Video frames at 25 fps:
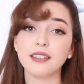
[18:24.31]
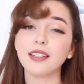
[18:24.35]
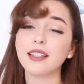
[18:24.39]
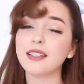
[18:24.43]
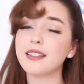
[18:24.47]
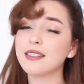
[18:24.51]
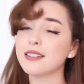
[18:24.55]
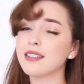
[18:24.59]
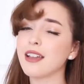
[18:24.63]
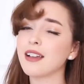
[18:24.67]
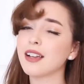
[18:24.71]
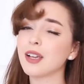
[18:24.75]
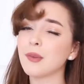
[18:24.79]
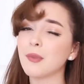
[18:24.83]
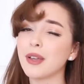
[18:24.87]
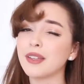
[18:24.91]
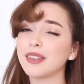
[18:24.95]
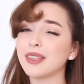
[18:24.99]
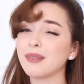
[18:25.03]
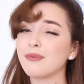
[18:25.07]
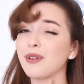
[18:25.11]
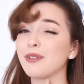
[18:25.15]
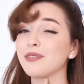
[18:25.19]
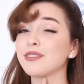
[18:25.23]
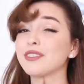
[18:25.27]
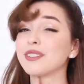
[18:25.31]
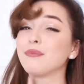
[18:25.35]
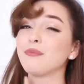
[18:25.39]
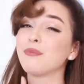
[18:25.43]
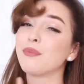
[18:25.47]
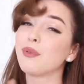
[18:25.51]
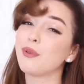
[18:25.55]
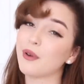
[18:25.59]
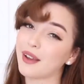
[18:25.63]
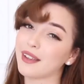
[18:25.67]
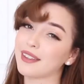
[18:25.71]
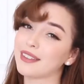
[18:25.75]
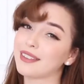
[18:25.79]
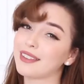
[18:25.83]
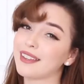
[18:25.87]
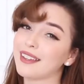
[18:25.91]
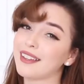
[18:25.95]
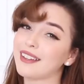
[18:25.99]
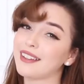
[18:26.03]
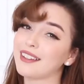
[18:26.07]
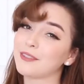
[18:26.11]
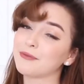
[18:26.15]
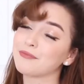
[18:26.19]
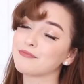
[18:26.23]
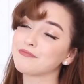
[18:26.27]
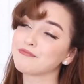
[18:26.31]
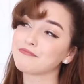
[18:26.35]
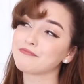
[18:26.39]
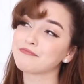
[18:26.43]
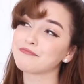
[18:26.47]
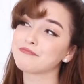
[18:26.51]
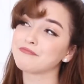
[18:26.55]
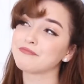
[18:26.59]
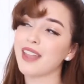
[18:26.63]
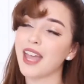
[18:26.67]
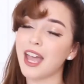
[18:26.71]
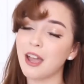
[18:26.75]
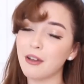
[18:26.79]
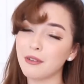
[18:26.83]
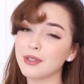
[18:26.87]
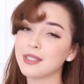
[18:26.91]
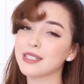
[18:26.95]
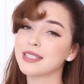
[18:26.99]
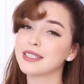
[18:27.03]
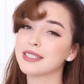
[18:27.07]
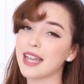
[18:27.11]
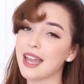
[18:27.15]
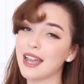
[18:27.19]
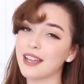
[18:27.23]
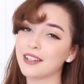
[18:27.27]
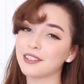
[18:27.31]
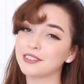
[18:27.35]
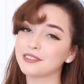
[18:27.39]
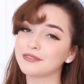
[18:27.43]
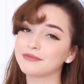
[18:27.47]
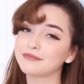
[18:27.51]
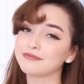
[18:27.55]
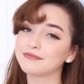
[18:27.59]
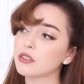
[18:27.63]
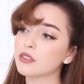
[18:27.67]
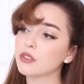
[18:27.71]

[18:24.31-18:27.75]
let's talk about the most important thing, how to style.